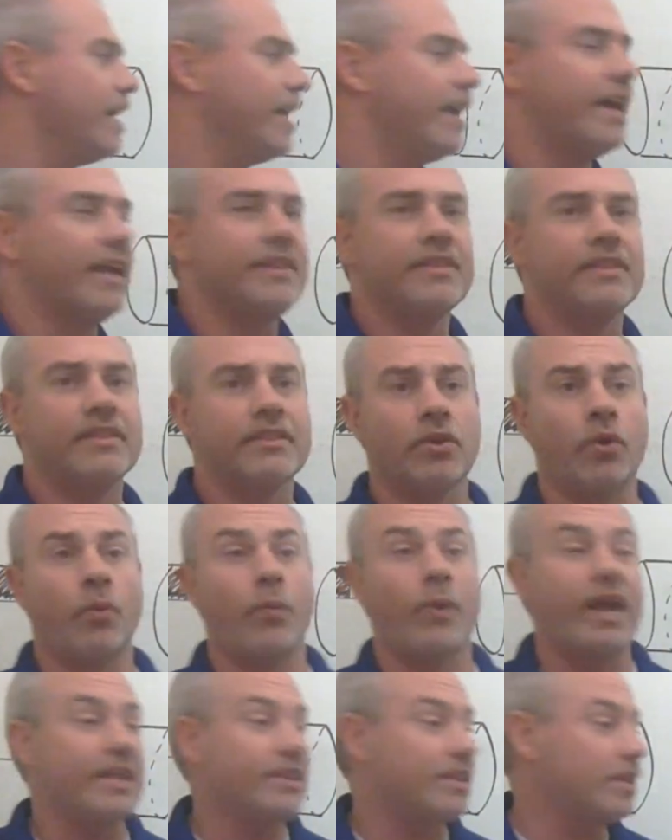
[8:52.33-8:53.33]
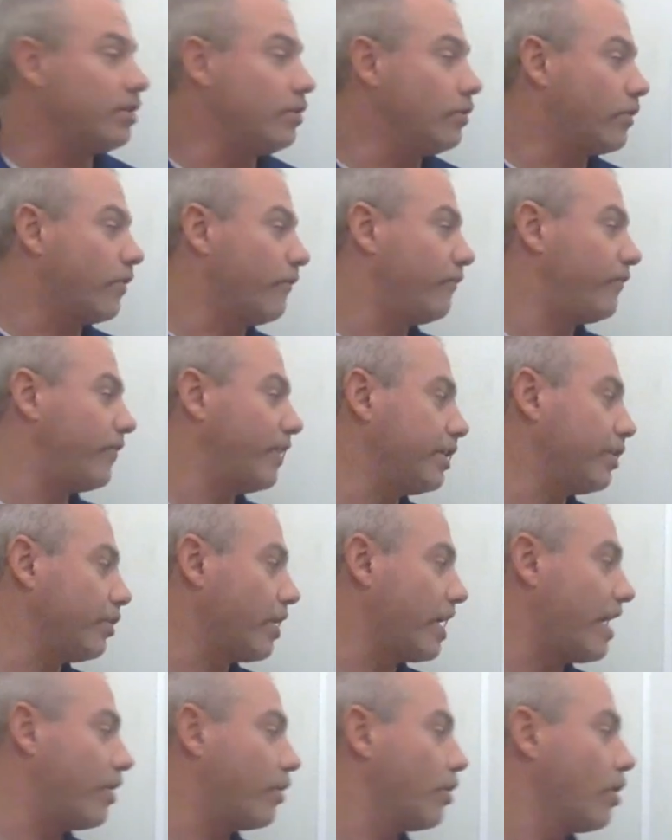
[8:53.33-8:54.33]
And the way that you can
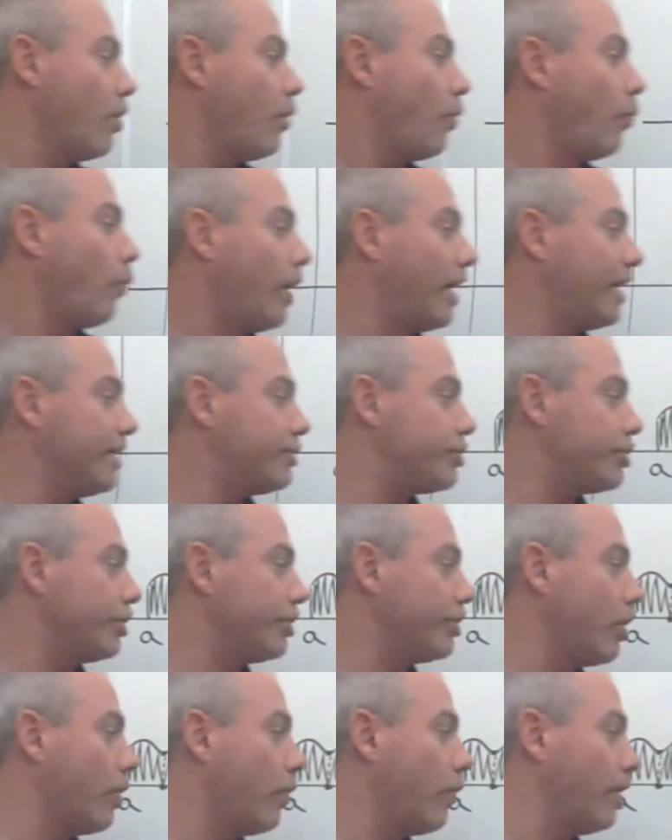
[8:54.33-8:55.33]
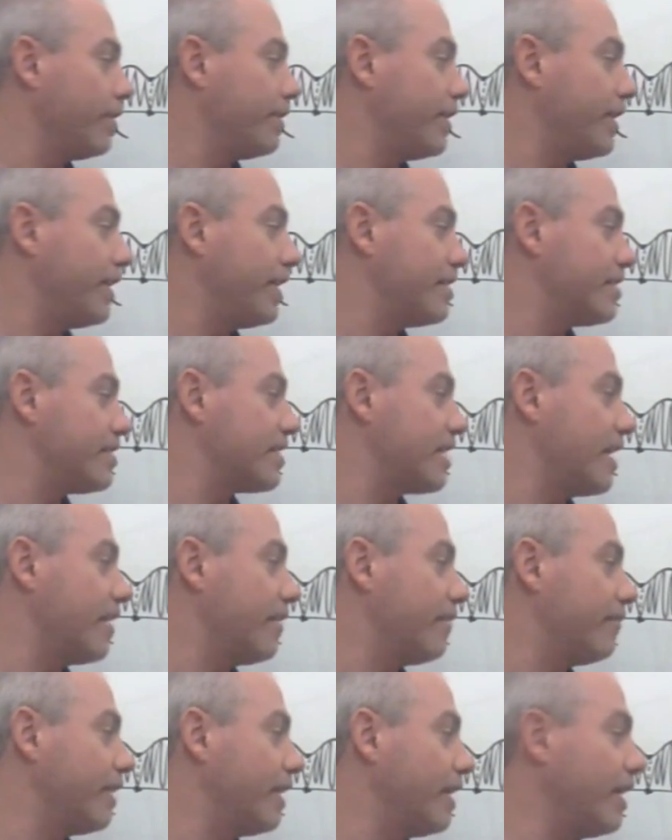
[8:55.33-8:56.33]
figure out what should go on the inside
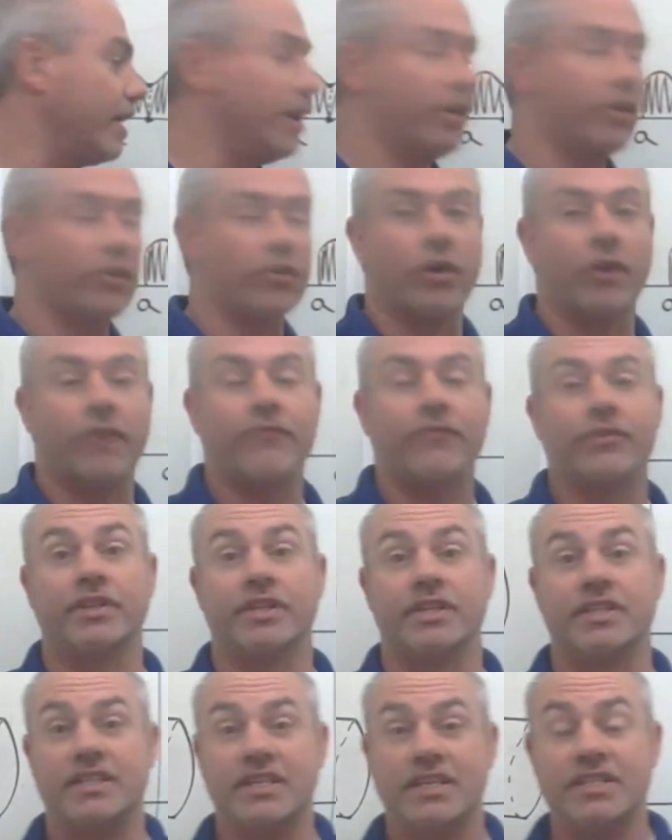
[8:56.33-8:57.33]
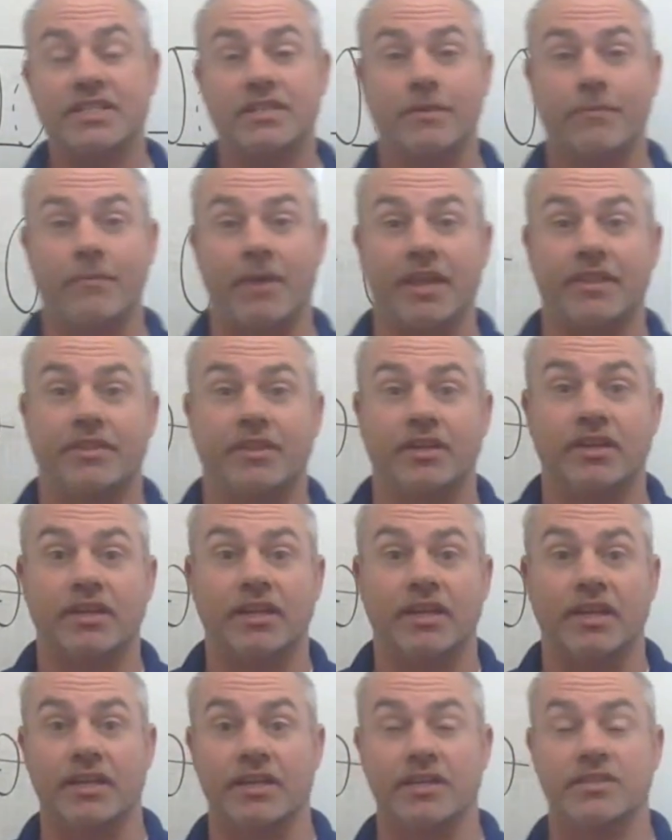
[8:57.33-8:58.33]
of the integral for the disk method
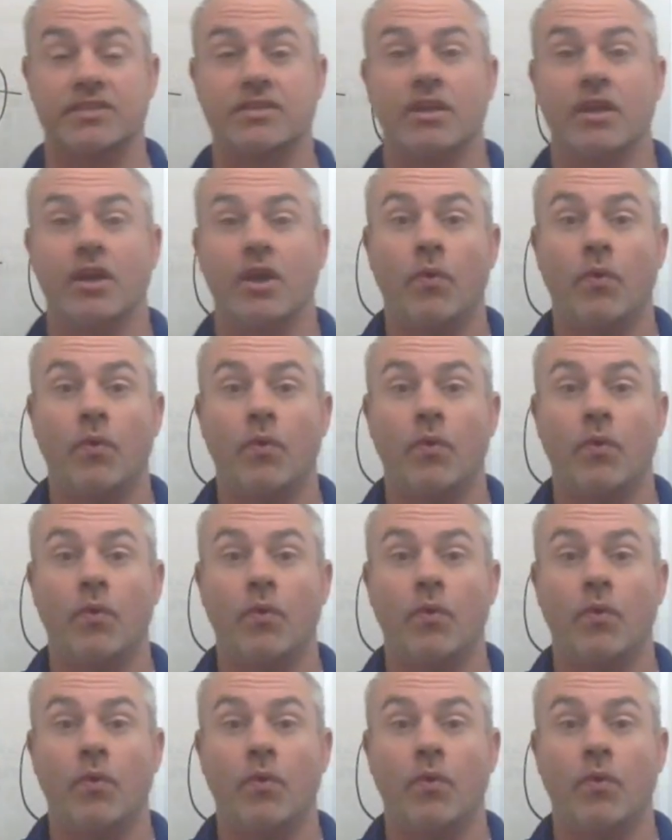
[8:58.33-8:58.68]
is,